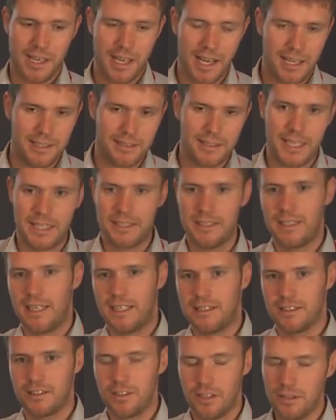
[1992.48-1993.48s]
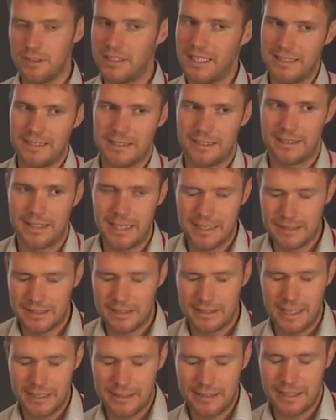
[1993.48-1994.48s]
and then it's not
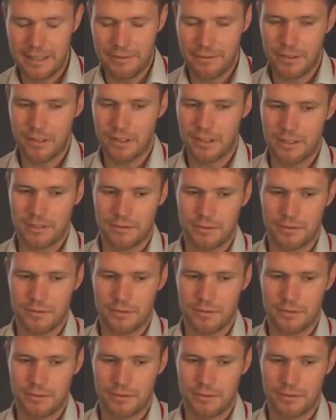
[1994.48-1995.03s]
that difficult